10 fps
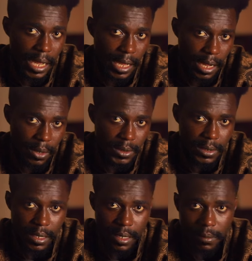guy out
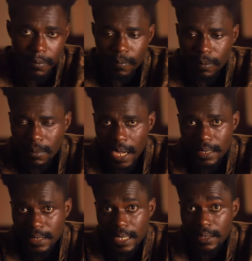there I
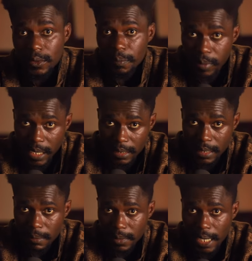decided to place
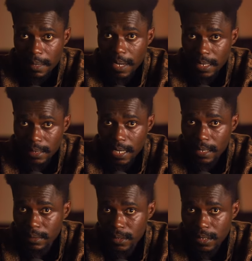them side by
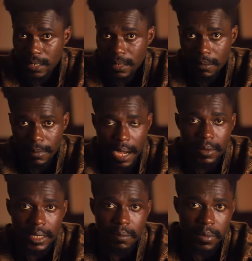side to see how
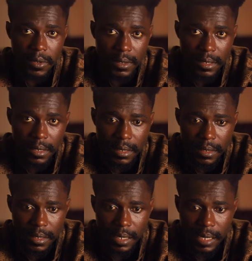they both
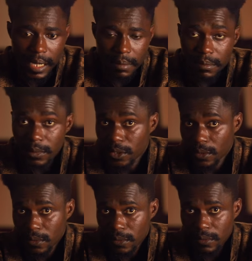um,
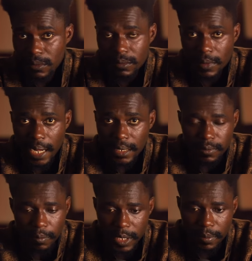do, right?
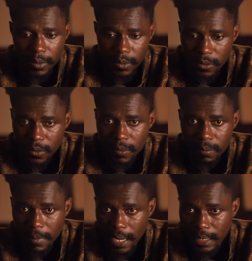For people who
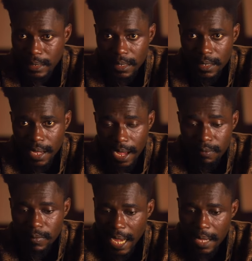might
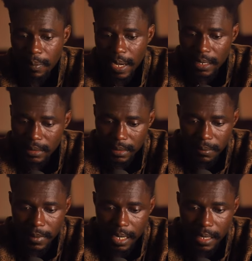have iPads
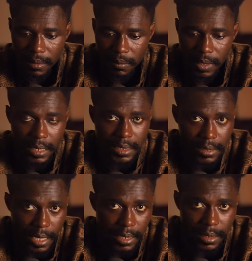and get
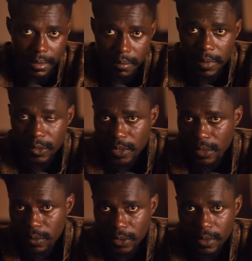stuck in
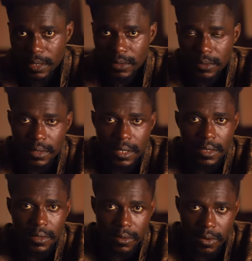between which one to
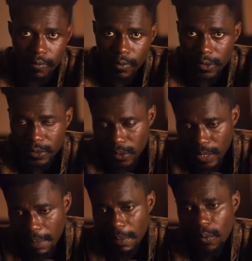go for. So,
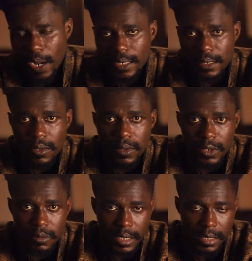number one is going
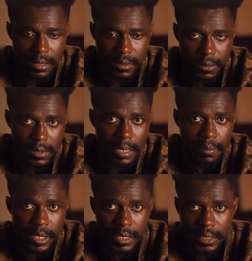to be
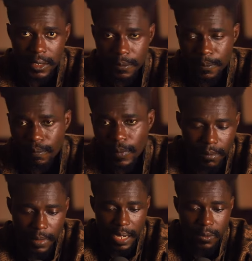usability.
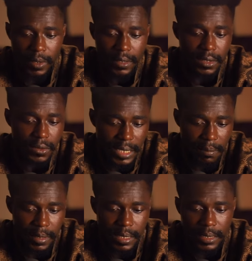Now, with
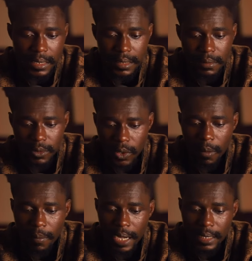usability,
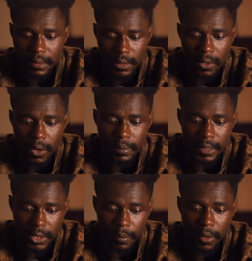Nomad Sculpt
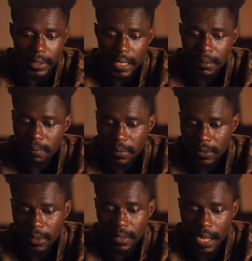is supported
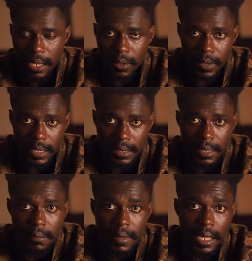both on iOS
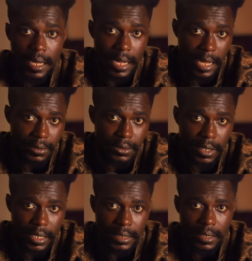and
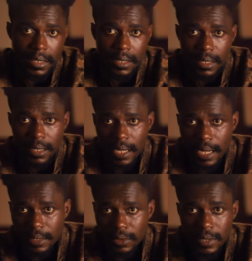Android,
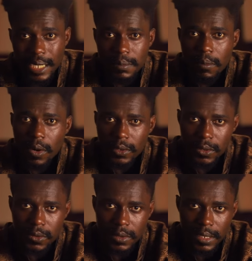and you get more
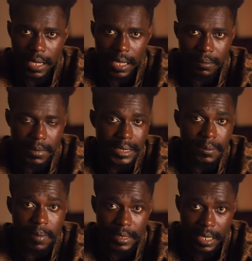tools, and it's
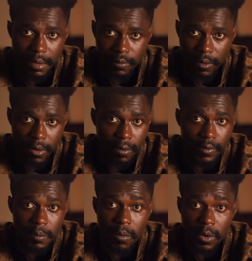better for
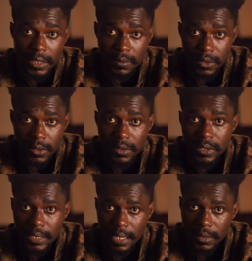offering multi
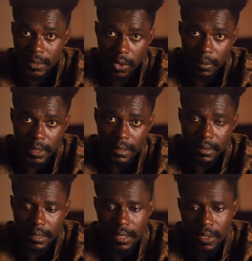resolutional sculpting.